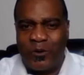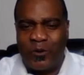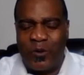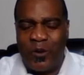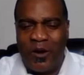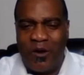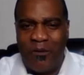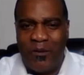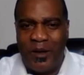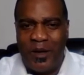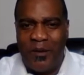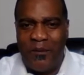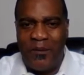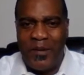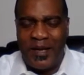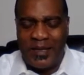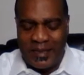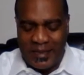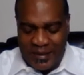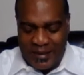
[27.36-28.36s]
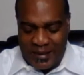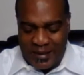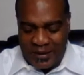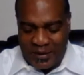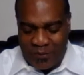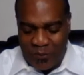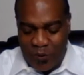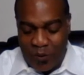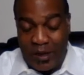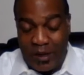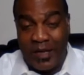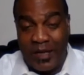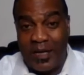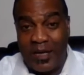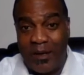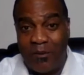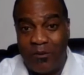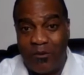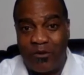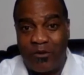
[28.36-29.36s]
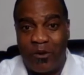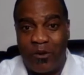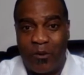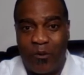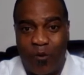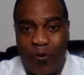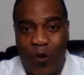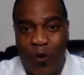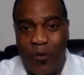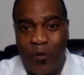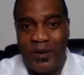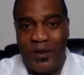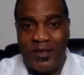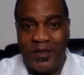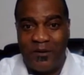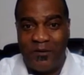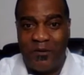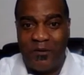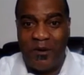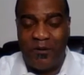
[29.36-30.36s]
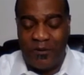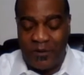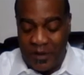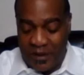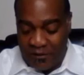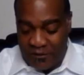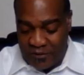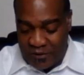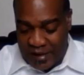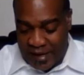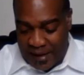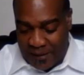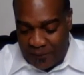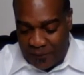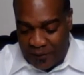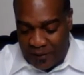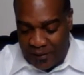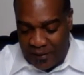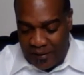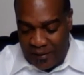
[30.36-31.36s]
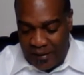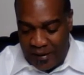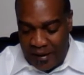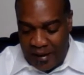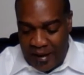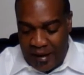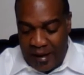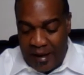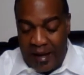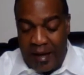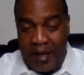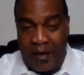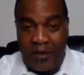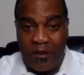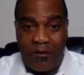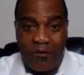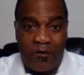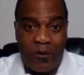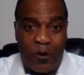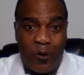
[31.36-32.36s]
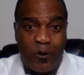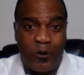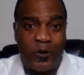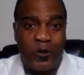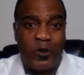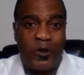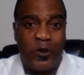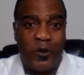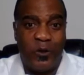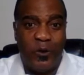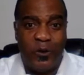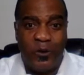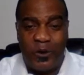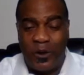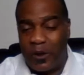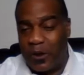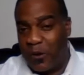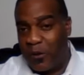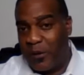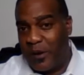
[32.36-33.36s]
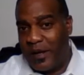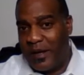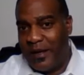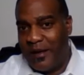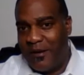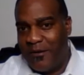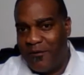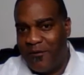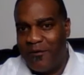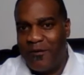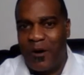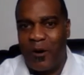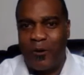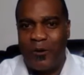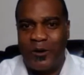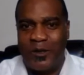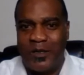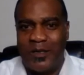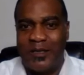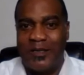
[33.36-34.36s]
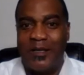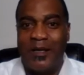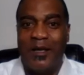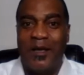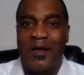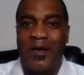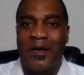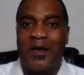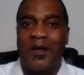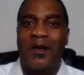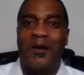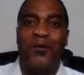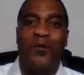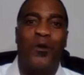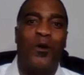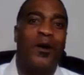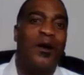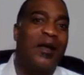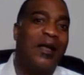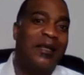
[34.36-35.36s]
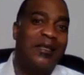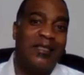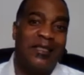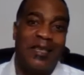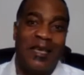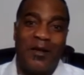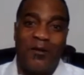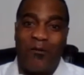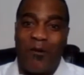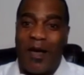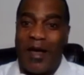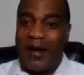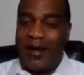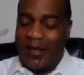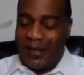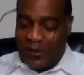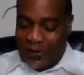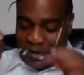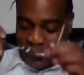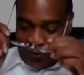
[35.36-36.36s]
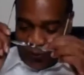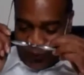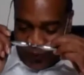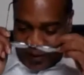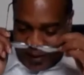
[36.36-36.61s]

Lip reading: 12-Minute Message this morning comes from Romans, the 15th chapter, and the first 2 to 3 verses. Come on, let's get right into